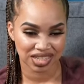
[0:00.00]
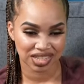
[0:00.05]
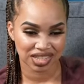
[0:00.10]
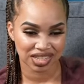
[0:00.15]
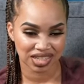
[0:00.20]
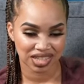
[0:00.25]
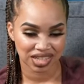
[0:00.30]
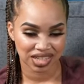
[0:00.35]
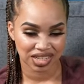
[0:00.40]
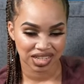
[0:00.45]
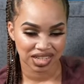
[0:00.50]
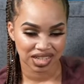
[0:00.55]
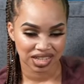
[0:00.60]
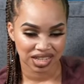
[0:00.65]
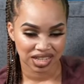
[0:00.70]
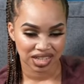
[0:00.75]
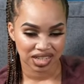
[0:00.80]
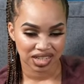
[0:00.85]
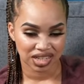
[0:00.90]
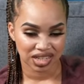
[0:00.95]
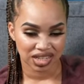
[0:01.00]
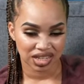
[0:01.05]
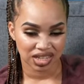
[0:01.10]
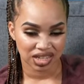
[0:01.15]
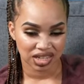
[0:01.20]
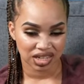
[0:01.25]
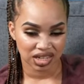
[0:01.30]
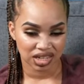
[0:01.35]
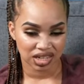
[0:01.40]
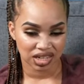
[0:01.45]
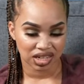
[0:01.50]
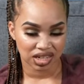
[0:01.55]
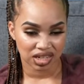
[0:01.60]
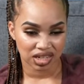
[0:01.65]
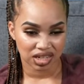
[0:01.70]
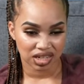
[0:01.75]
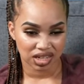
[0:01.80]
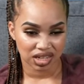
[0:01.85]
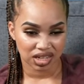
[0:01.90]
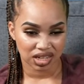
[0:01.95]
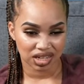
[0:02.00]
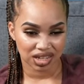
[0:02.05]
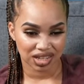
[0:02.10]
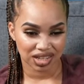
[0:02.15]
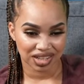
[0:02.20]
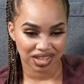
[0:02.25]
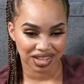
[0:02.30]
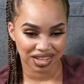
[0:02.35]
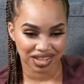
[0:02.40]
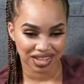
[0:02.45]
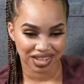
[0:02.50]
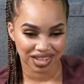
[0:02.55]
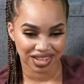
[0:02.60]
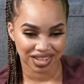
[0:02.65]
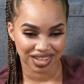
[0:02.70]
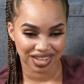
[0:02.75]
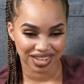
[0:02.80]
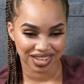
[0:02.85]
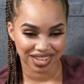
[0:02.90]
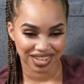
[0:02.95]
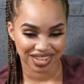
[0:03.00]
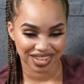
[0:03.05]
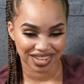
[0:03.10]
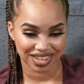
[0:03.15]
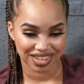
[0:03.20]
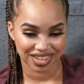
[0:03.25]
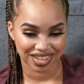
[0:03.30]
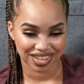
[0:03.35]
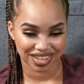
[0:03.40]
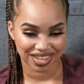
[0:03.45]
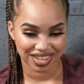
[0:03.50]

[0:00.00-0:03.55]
This person isn't speaking.